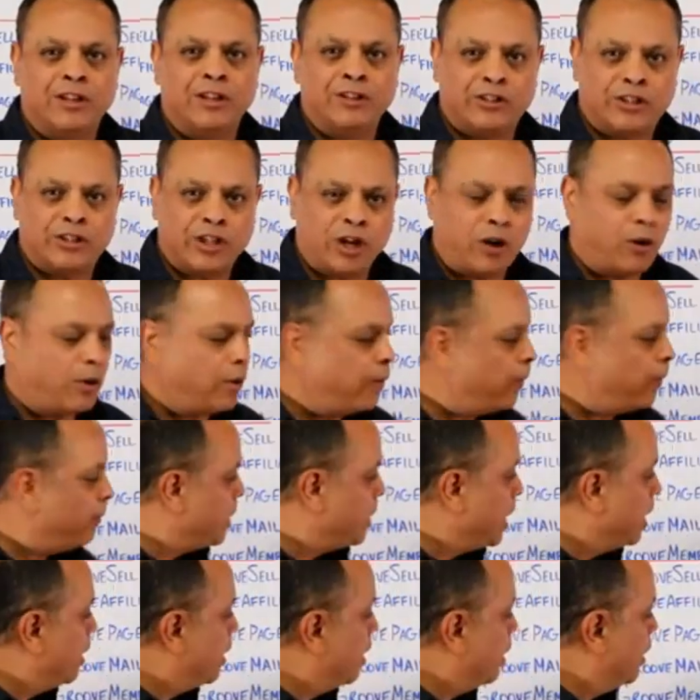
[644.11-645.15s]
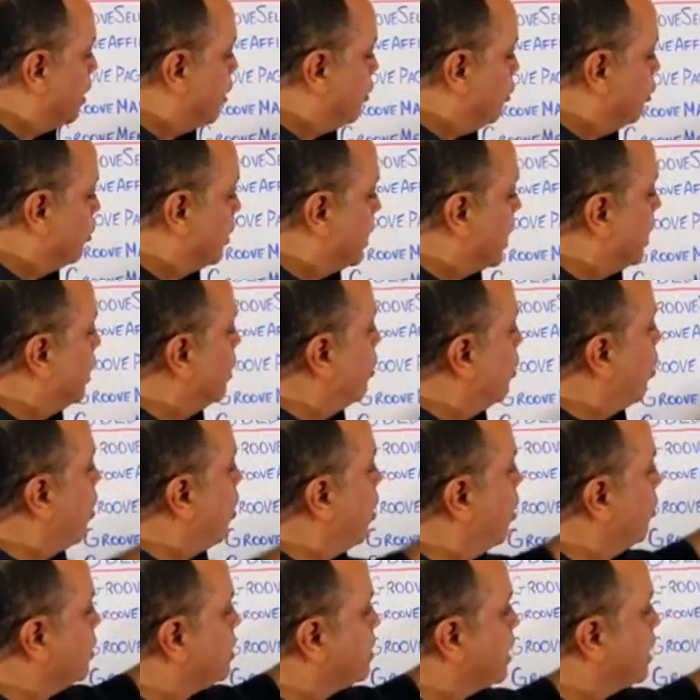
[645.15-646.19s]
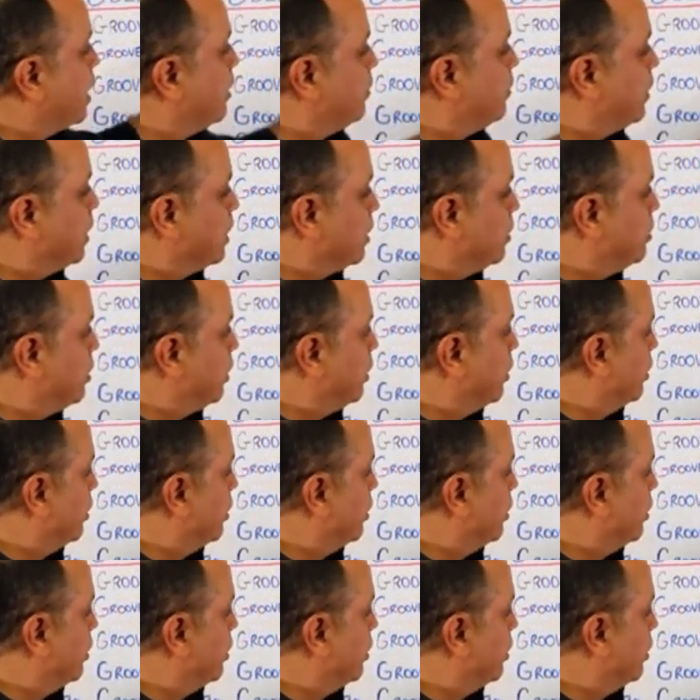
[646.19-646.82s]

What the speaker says: So, you're getting all the same things